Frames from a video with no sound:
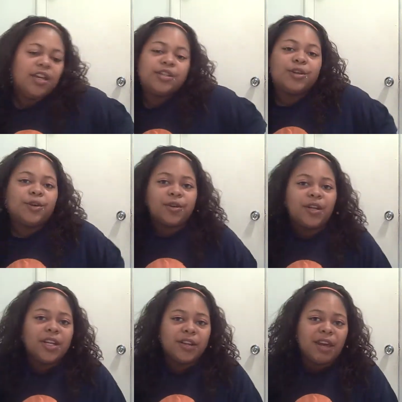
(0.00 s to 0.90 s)
So
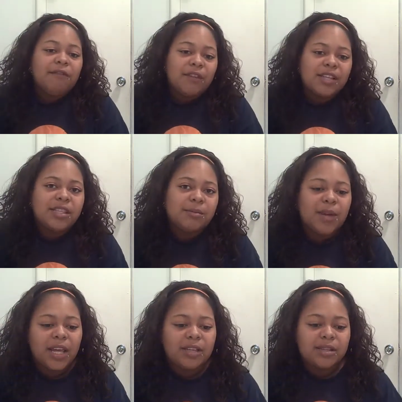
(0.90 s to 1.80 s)
invest in
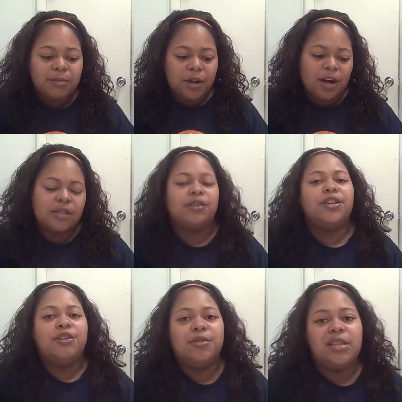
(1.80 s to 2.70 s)
buying some gauze or
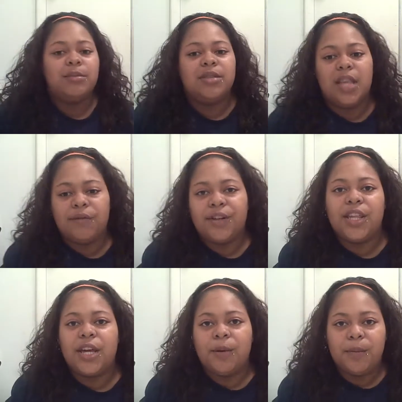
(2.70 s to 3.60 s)
Q-tips. They
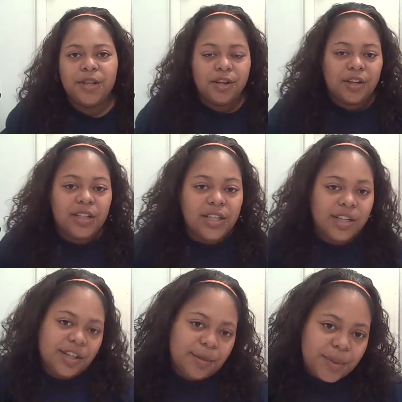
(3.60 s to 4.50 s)
really help when you're
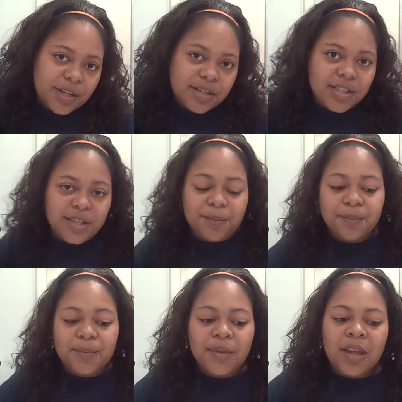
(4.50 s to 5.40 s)
cleaning your piercing.
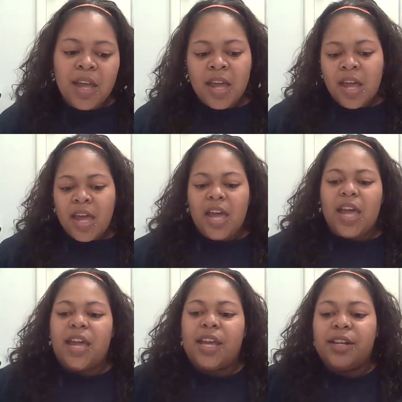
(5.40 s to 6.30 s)

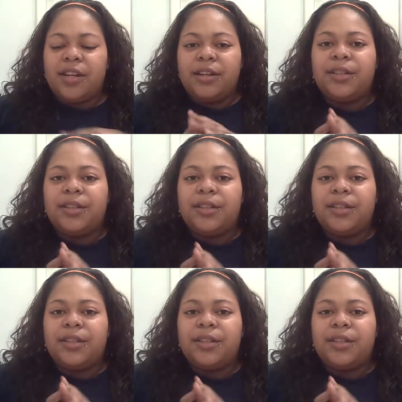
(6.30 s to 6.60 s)
And